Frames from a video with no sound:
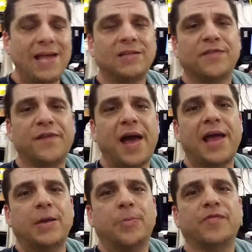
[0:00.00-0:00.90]
to
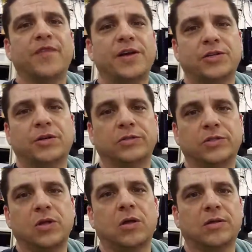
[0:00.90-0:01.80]
find a professional
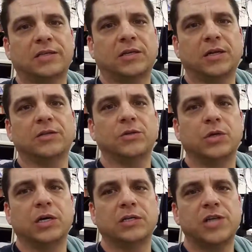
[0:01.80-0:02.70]
installer that's going to do
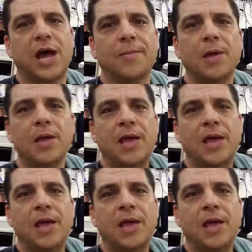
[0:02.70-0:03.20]
a good job.